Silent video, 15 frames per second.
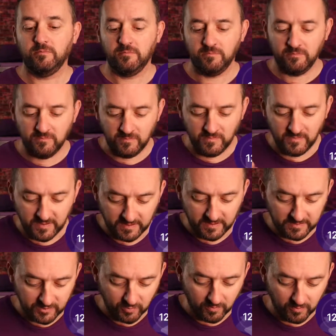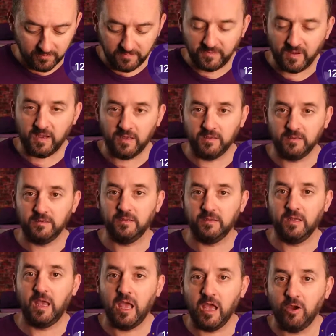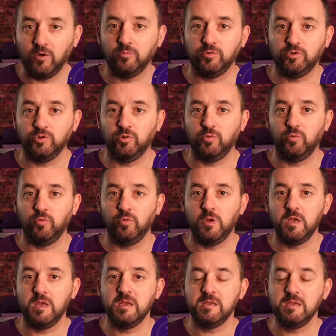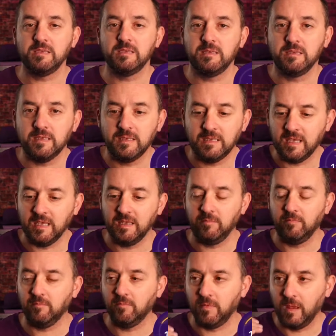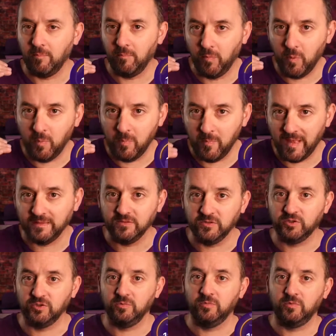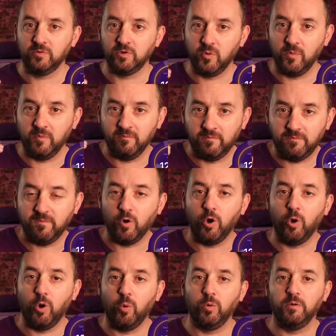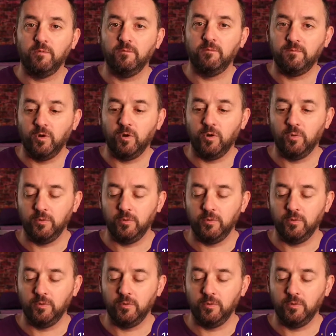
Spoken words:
This, you'll find, helps you keep that momentum going forward and forward.